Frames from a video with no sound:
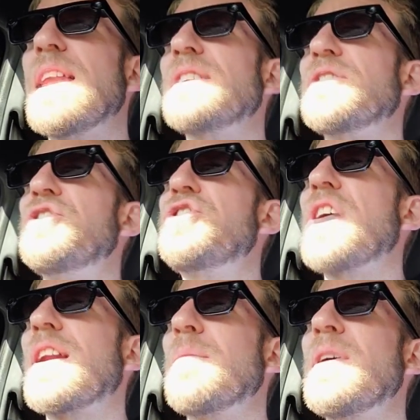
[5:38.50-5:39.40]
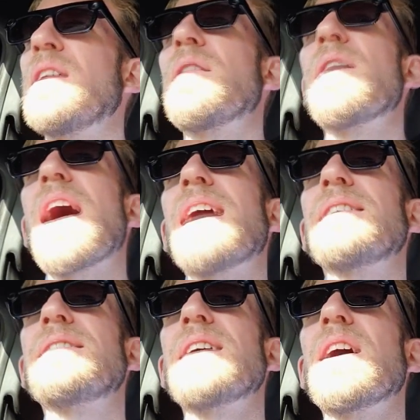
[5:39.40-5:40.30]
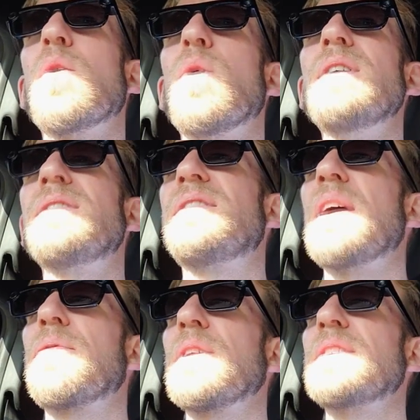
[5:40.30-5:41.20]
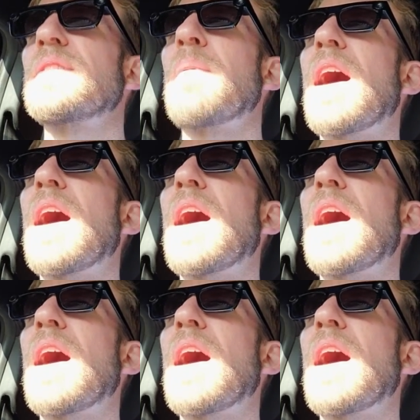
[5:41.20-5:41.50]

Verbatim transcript: ladies and gentlemen, that uh, was definitely some